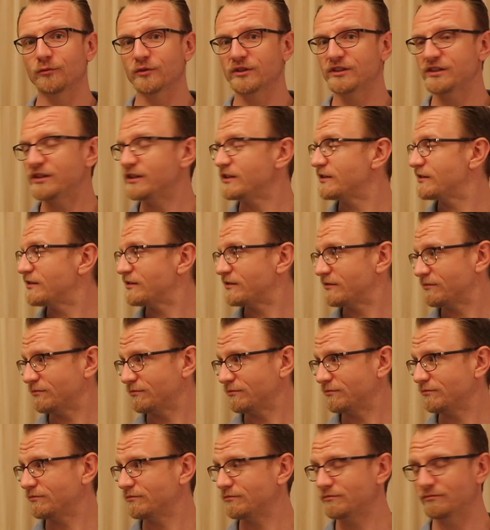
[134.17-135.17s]
which is
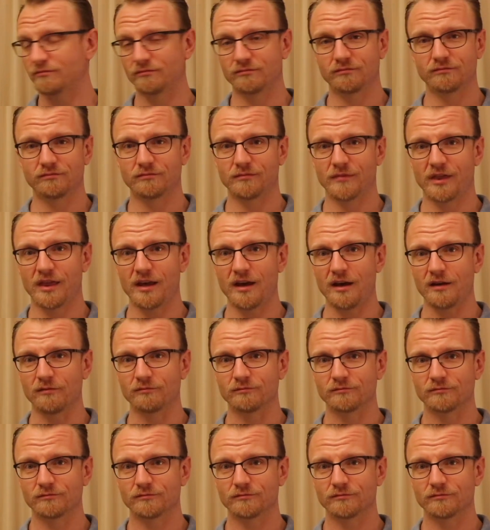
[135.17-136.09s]
there.